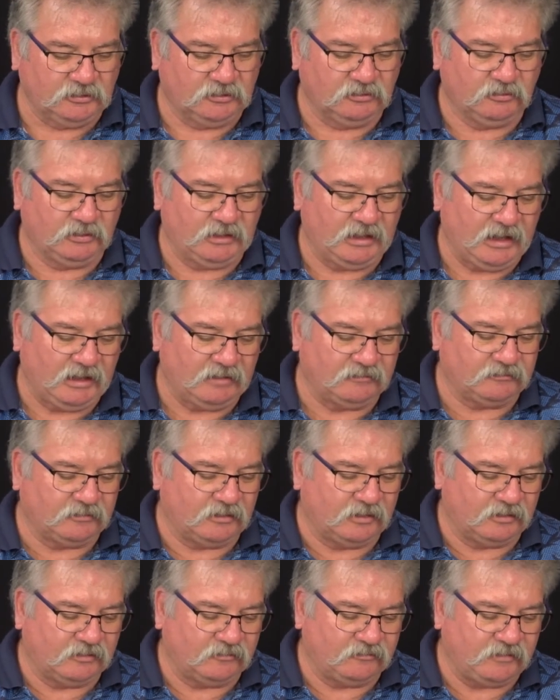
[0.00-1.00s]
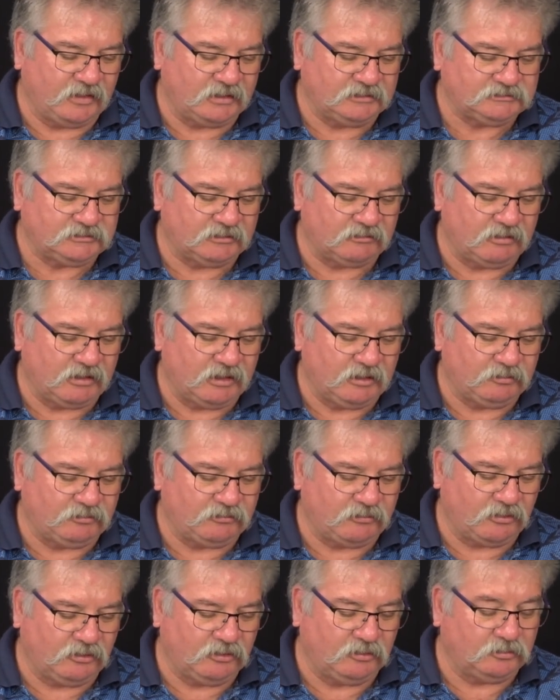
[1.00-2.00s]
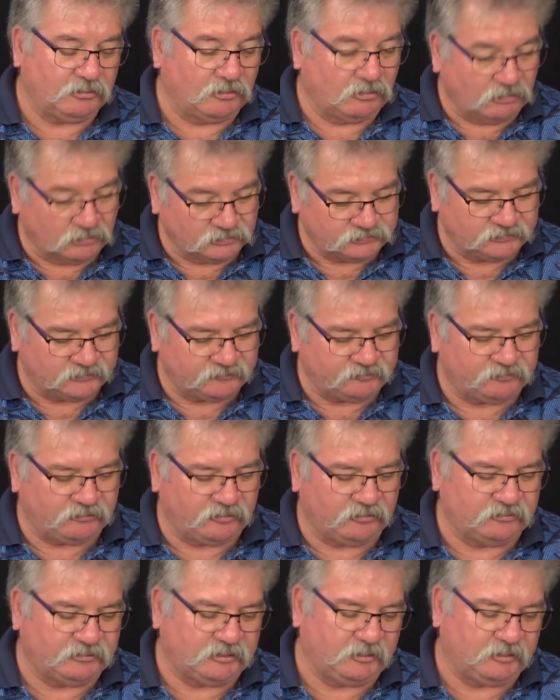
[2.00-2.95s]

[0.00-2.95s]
We have a phased array probe or TOFD probe,